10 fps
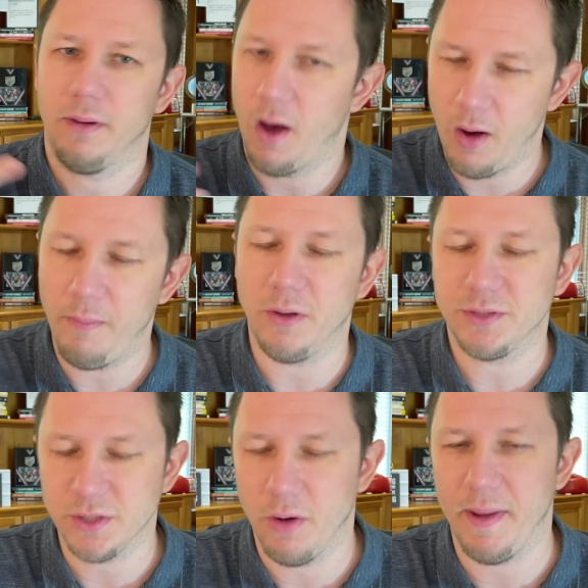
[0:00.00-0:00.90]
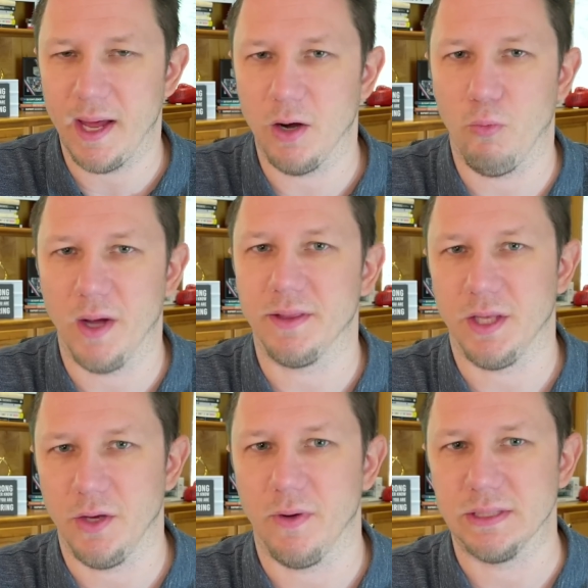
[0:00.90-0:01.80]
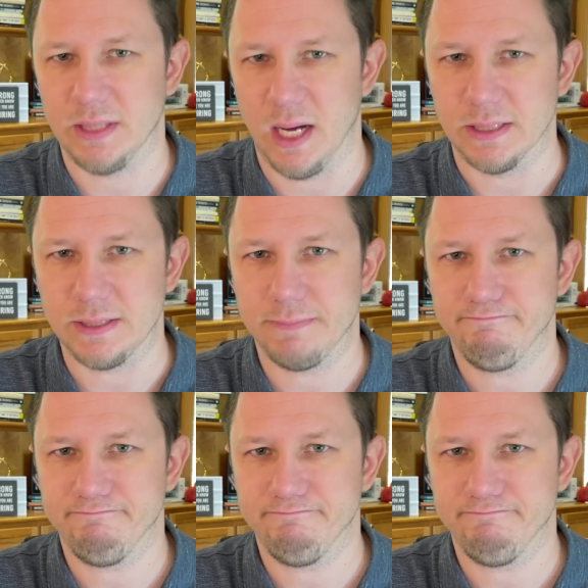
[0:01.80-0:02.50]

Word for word: almost no matter what the US does.